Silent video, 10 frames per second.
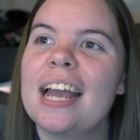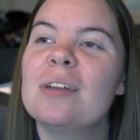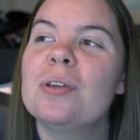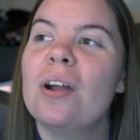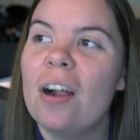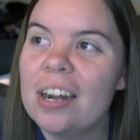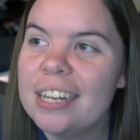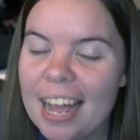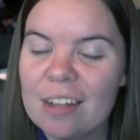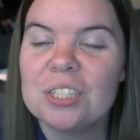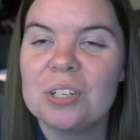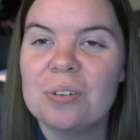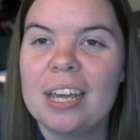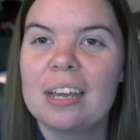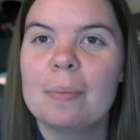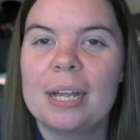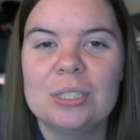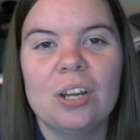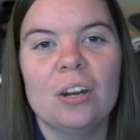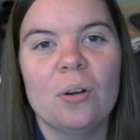And we are now doing
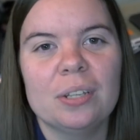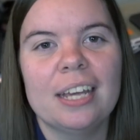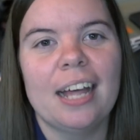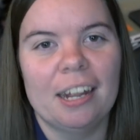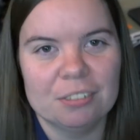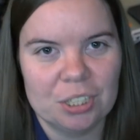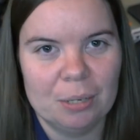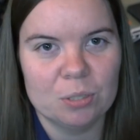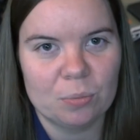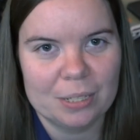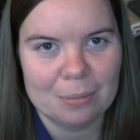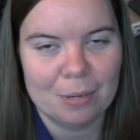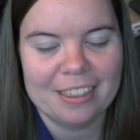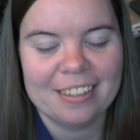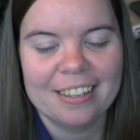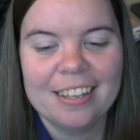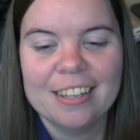Patreon-only live streams once a month.